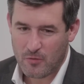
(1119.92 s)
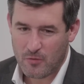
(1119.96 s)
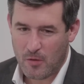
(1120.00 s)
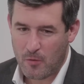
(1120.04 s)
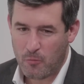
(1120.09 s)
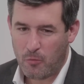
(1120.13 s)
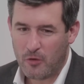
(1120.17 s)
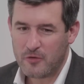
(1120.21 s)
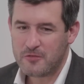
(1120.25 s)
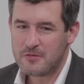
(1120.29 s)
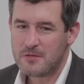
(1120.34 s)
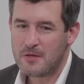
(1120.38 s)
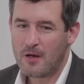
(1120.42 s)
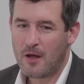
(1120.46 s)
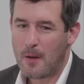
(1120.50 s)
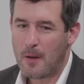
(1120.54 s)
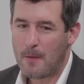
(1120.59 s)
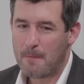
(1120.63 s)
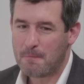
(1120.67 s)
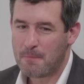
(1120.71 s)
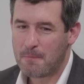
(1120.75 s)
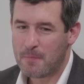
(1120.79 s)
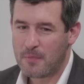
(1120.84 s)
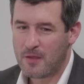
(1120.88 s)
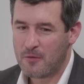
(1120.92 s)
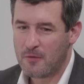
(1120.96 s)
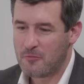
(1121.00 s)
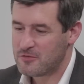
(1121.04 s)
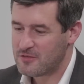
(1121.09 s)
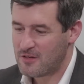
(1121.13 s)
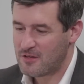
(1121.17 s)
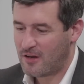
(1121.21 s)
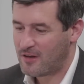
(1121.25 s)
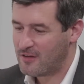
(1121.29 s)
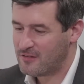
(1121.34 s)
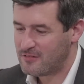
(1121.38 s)
It wasn't like it
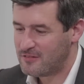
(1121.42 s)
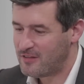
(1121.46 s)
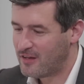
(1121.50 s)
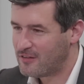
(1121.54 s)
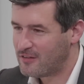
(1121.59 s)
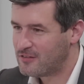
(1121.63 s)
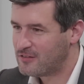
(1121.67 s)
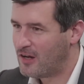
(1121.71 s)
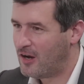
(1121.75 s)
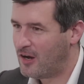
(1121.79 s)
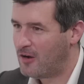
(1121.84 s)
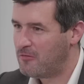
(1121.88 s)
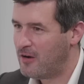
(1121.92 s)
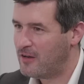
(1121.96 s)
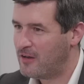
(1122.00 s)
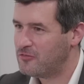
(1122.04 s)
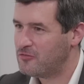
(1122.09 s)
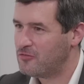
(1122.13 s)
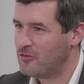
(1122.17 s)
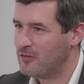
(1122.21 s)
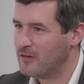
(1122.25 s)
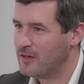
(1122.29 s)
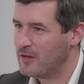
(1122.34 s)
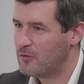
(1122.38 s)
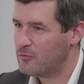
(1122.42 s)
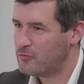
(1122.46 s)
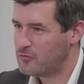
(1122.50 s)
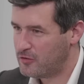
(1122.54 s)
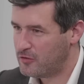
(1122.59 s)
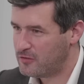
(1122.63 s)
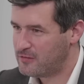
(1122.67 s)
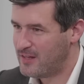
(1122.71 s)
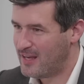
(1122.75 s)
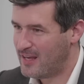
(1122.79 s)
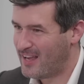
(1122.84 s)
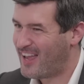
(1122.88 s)
was like a 6-star restaurant. It was
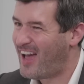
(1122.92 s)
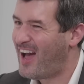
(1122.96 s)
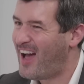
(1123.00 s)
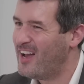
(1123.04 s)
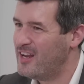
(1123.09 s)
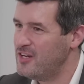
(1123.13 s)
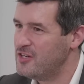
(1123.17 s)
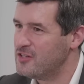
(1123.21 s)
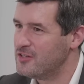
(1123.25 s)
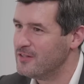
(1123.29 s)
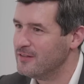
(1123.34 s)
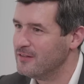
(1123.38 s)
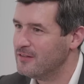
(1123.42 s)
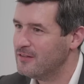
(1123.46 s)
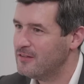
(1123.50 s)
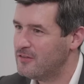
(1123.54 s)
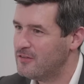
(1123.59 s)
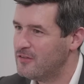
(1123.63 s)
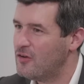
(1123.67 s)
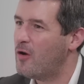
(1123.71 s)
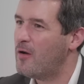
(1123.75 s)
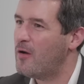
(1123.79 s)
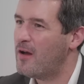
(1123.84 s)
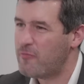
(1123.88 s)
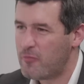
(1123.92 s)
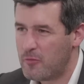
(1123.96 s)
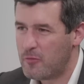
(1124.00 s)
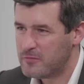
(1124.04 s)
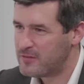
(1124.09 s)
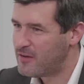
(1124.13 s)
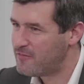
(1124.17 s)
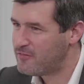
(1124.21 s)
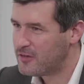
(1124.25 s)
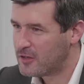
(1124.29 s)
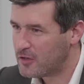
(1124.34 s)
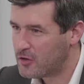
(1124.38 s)
just the occasion. Mm. You know, everyone
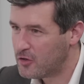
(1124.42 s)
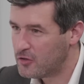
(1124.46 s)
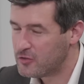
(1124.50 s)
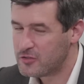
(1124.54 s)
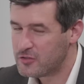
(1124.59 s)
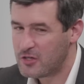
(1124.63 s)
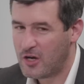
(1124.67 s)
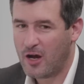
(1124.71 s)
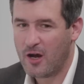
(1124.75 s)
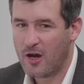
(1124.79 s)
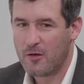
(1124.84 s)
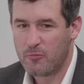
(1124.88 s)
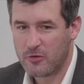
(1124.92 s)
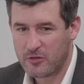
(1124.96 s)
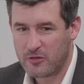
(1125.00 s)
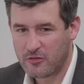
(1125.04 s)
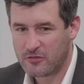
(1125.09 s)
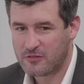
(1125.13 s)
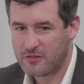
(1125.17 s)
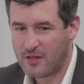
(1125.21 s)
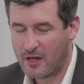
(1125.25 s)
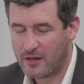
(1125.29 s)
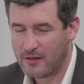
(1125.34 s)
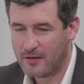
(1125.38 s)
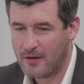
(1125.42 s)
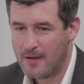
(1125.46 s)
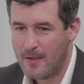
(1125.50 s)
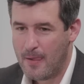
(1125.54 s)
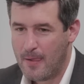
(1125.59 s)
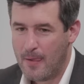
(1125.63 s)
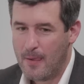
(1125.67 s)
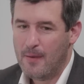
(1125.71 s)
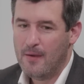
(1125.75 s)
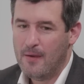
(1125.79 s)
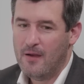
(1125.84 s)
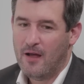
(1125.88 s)
was having a good time. We'd just done
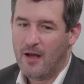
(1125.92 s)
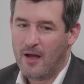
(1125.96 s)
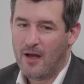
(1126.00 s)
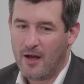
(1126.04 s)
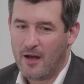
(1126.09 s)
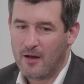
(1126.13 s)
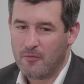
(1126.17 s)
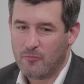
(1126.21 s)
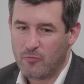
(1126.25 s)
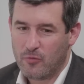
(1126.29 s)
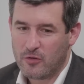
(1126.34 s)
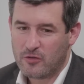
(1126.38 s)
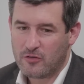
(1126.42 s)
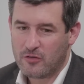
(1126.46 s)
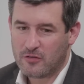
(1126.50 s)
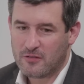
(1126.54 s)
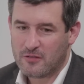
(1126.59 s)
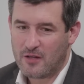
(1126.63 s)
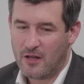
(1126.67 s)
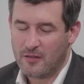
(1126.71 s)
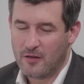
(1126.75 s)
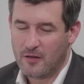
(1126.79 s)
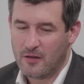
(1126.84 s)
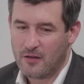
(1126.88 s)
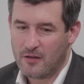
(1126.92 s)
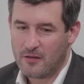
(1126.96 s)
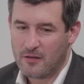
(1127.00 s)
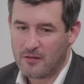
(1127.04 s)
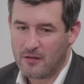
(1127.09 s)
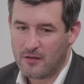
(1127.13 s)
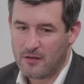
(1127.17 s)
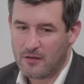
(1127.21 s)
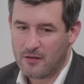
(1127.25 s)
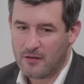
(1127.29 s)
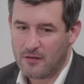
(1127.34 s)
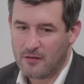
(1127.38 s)

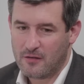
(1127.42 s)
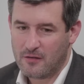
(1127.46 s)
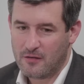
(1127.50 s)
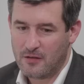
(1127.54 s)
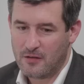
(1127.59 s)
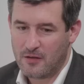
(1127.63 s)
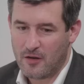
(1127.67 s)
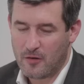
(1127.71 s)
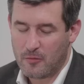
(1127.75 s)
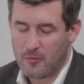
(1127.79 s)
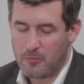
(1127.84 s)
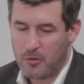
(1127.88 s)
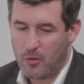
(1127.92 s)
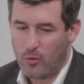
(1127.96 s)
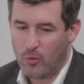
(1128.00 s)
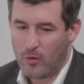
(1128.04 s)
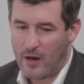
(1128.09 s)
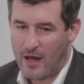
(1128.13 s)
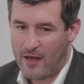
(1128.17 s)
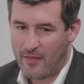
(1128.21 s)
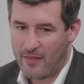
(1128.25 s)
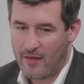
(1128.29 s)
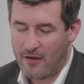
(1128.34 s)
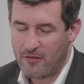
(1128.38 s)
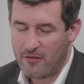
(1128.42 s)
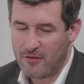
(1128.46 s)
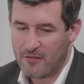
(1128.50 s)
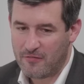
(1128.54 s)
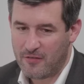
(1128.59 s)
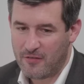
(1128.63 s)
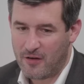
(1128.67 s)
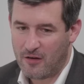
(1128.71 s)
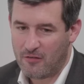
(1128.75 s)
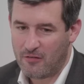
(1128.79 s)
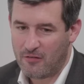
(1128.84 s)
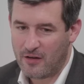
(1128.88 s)
the pool out there in the
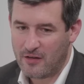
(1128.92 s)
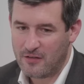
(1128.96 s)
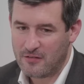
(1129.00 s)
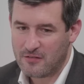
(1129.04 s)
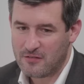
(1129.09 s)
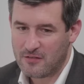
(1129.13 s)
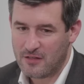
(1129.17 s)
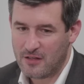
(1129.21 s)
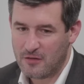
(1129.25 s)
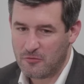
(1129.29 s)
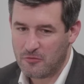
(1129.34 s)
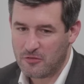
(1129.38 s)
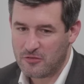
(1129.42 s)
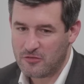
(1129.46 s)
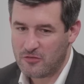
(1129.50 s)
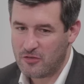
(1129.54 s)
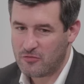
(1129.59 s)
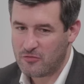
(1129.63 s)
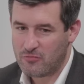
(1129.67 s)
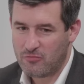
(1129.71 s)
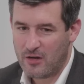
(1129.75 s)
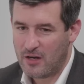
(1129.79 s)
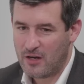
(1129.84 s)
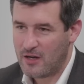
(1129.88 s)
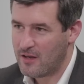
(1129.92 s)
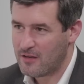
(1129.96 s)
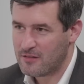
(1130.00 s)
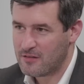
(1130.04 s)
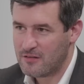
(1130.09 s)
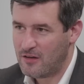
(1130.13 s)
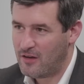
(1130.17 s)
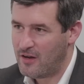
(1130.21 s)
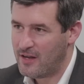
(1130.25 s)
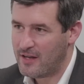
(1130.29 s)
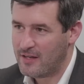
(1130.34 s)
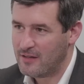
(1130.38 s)
Far East, and it was just really
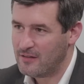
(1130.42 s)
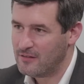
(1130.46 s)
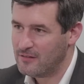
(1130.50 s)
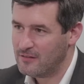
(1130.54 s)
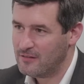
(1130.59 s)
exciting.